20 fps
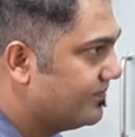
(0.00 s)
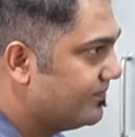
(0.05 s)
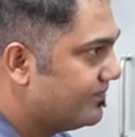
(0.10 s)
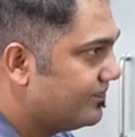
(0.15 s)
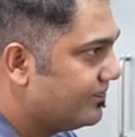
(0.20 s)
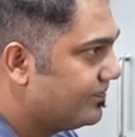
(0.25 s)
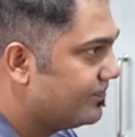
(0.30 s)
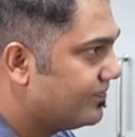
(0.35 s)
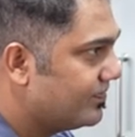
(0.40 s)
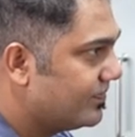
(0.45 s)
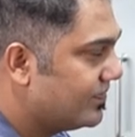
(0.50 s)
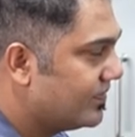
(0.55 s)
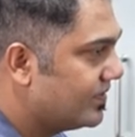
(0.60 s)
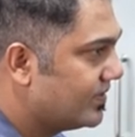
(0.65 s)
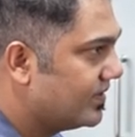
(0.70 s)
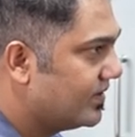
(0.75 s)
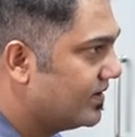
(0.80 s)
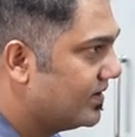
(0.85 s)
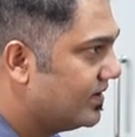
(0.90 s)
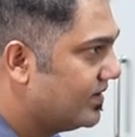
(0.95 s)

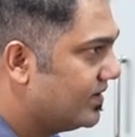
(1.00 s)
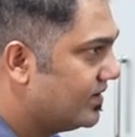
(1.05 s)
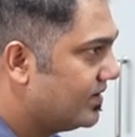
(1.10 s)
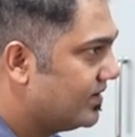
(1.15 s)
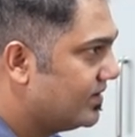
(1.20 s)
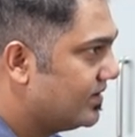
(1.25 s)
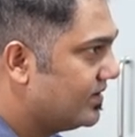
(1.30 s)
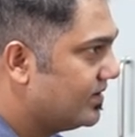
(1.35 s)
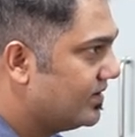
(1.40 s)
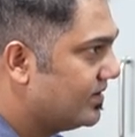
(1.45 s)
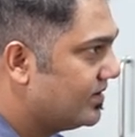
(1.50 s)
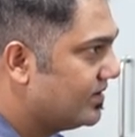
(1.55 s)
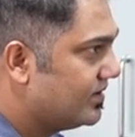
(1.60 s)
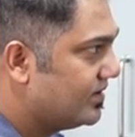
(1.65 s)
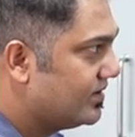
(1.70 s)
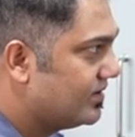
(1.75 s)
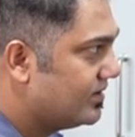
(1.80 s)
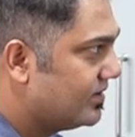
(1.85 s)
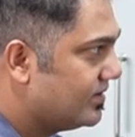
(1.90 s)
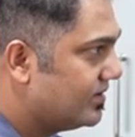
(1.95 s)

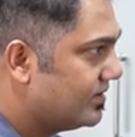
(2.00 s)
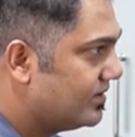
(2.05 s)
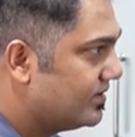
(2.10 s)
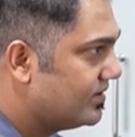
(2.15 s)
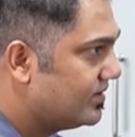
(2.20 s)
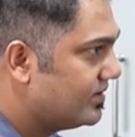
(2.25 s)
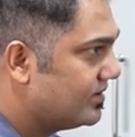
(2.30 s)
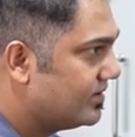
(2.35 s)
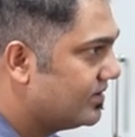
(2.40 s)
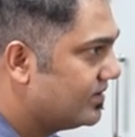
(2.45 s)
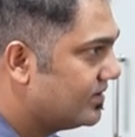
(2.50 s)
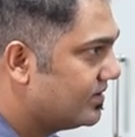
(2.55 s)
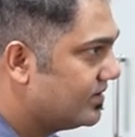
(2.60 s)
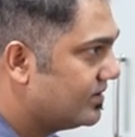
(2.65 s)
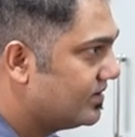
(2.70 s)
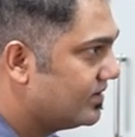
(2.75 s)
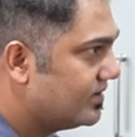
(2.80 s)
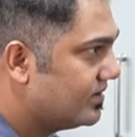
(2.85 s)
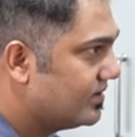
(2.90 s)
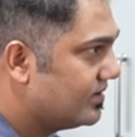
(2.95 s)

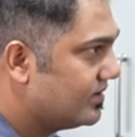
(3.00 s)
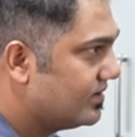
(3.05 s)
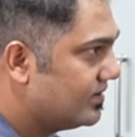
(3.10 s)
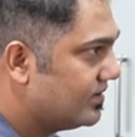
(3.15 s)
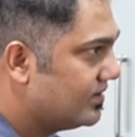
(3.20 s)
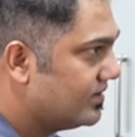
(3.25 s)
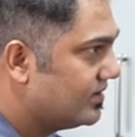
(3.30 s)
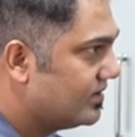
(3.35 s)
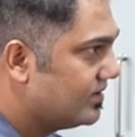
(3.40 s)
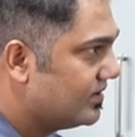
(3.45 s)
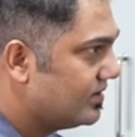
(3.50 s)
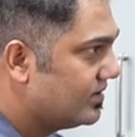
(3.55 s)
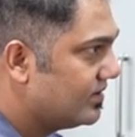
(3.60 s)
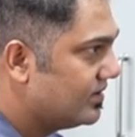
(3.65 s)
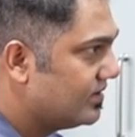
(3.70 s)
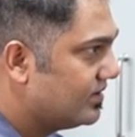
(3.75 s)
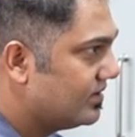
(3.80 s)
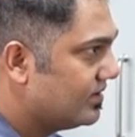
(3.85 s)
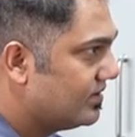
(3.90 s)
The person shown says nothing.